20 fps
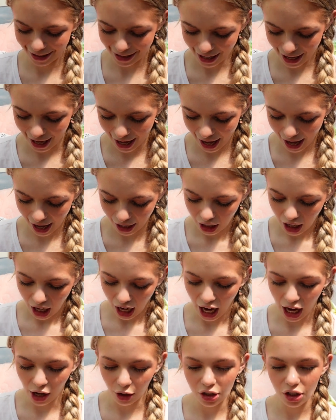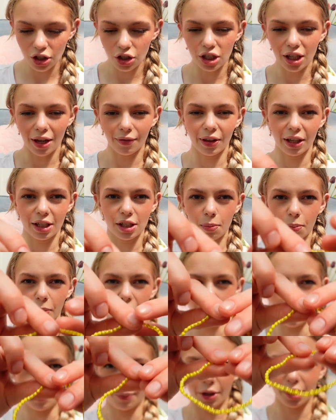that. I also just have like some
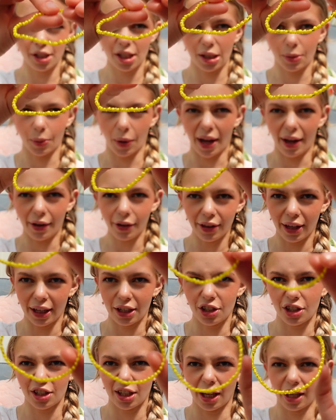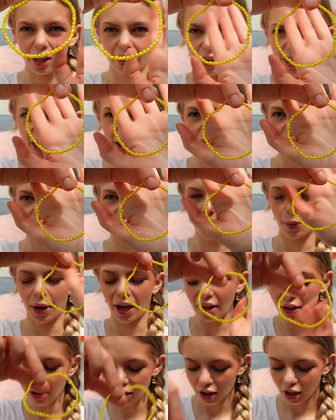plain ones as well, like just like these as
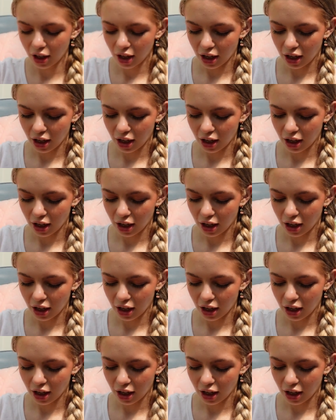well,